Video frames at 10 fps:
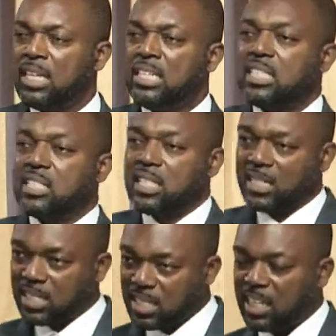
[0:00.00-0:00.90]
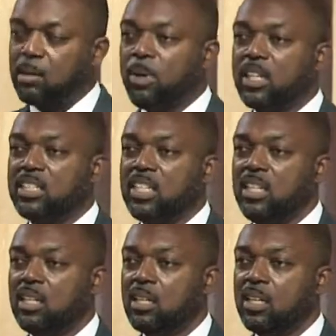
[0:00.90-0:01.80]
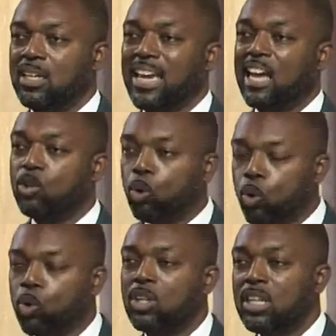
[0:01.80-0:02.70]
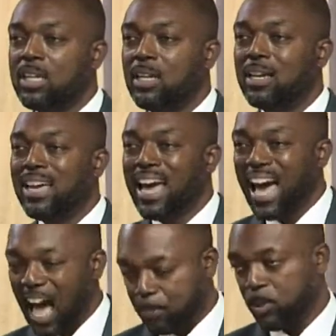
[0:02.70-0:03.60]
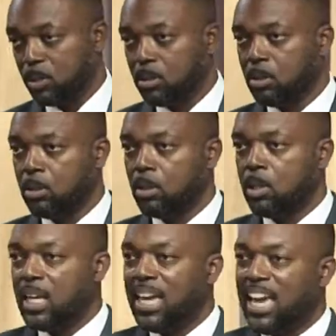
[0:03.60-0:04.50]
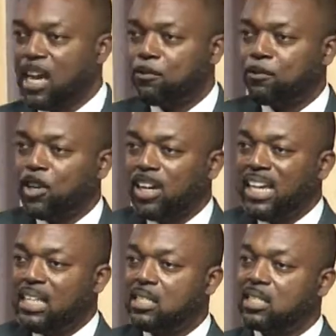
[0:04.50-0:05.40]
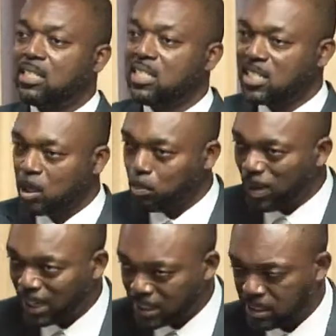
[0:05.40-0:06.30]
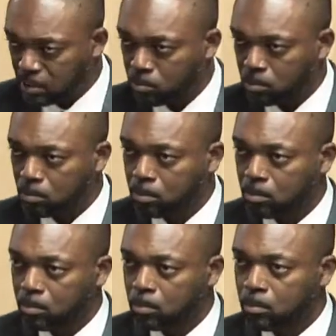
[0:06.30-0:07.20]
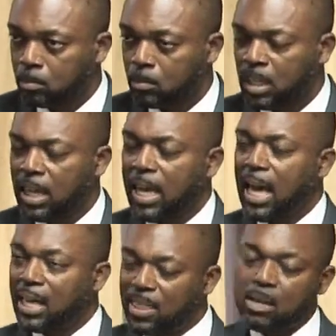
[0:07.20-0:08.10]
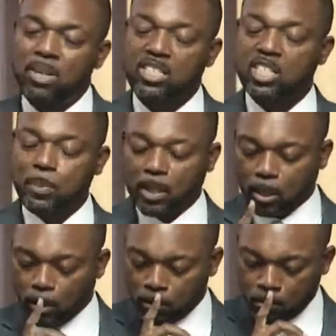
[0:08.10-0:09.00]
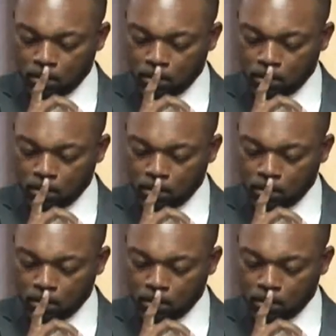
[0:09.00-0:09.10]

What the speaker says: Sustainability can only happen if there is stability. And then, Mr. Speaker,